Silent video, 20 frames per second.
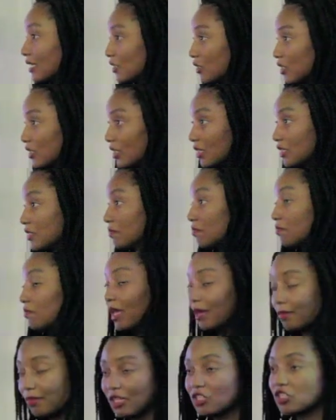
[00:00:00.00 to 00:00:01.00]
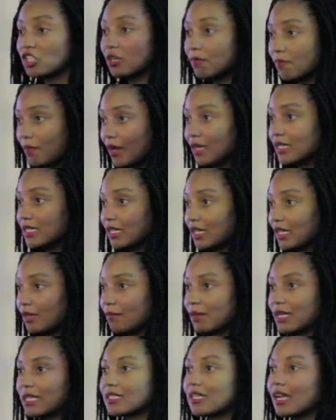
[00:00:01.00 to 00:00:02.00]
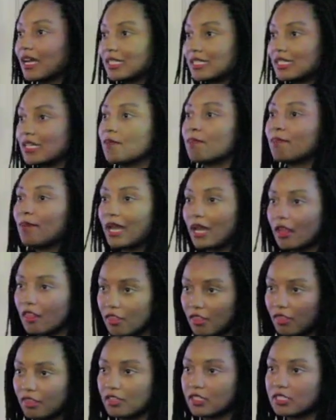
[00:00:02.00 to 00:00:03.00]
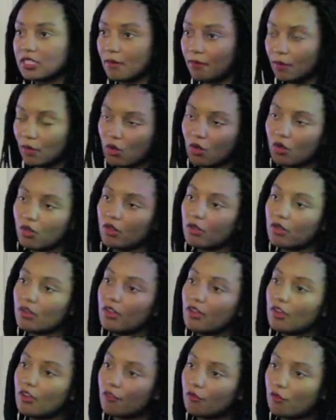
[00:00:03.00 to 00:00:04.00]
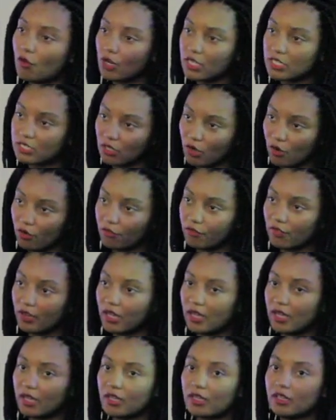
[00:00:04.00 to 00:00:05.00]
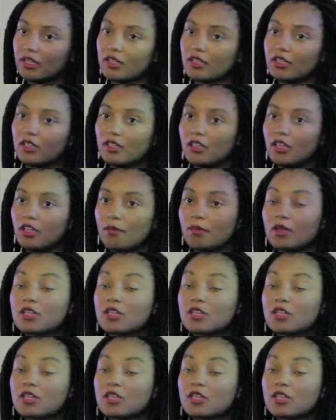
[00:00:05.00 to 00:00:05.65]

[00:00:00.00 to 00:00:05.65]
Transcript: It's maybe a cheap idea, but it's an idea better than the typical voiceover.